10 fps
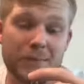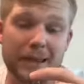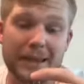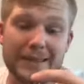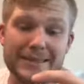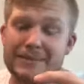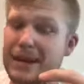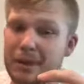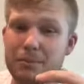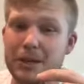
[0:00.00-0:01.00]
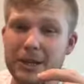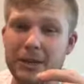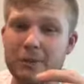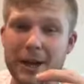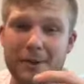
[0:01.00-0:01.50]
It's got a pretty
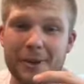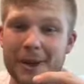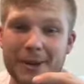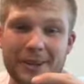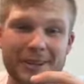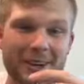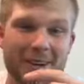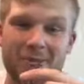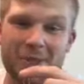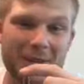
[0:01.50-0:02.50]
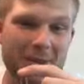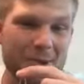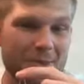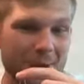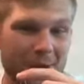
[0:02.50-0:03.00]
good track record of being
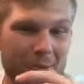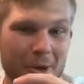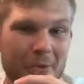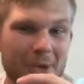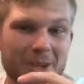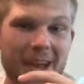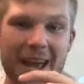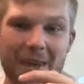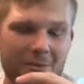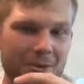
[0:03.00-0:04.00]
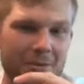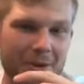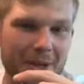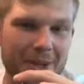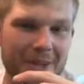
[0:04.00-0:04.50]
used by pretty much every
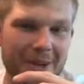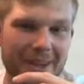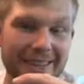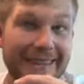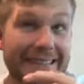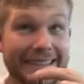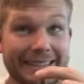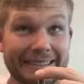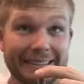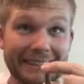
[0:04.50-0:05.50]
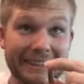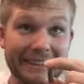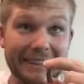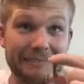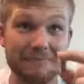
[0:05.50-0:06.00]
military
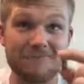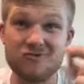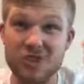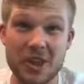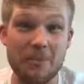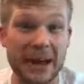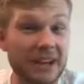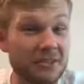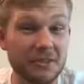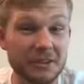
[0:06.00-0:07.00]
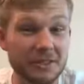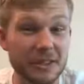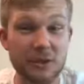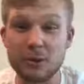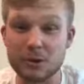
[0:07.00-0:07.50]
for the past 50
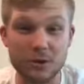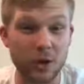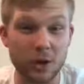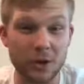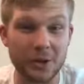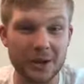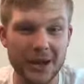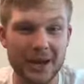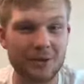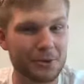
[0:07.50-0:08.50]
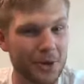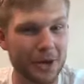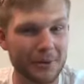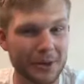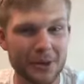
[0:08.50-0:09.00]
years, longer than that if you're
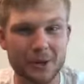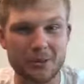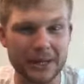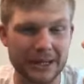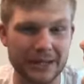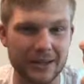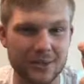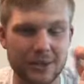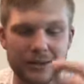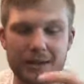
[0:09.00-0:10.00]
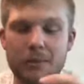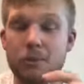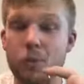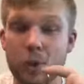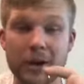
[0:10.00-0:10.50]
talking about European countries, and
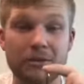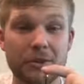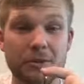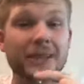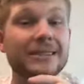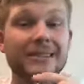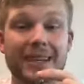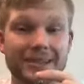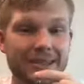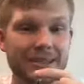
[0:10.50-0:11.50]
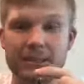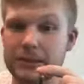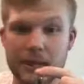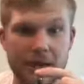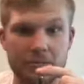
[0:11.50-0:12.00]
quite a few police agencies,
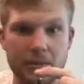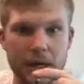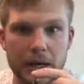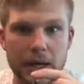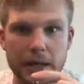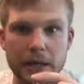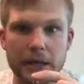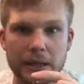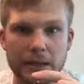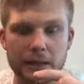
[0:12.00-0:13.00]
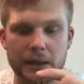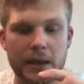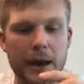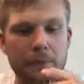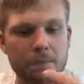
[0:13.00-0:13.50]
the FBI and things like
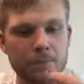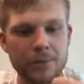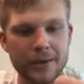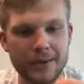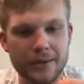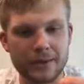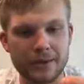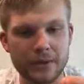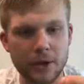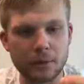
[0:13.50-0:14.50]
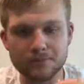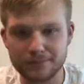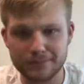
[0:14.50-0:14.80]
that. So